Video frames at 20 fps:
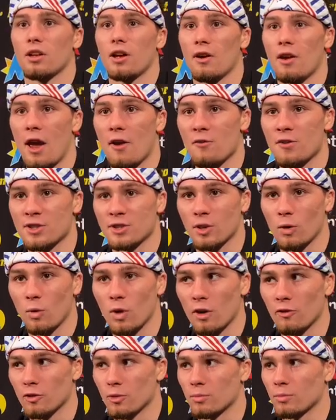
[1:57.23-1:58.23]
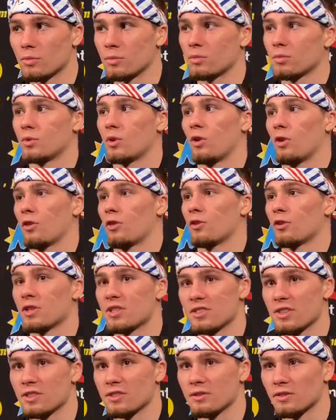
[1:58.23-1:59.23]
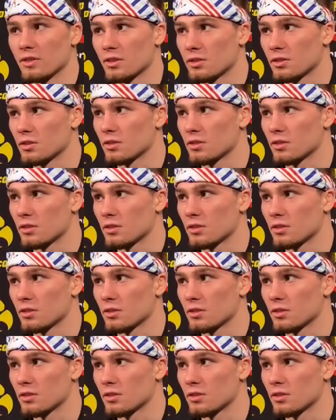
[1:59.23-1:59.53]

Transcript: every single one of them, all 36 of us.